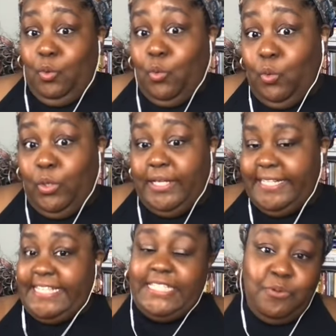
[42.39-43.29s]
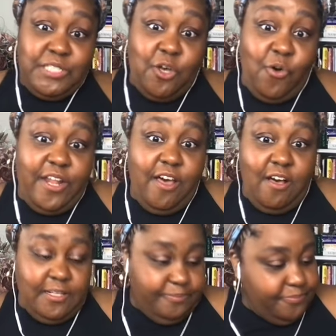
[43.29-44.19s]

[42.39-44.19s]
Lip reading: Whew. Let's see what's going on.